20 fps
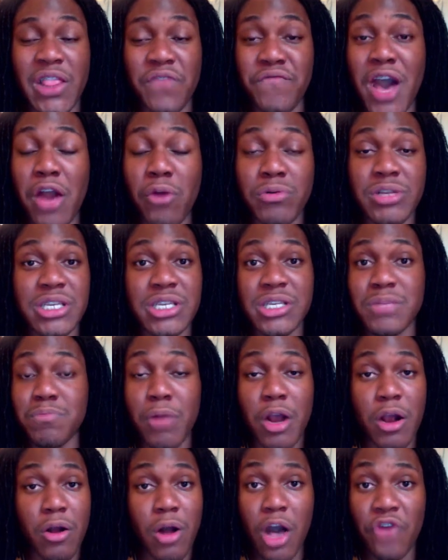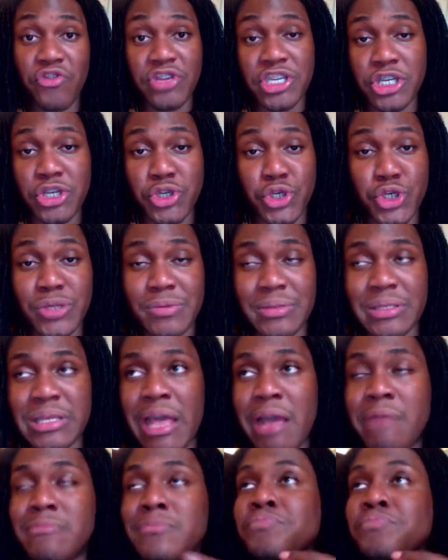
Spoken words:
Theft Auto and just murk all the children. You know what I'm saying?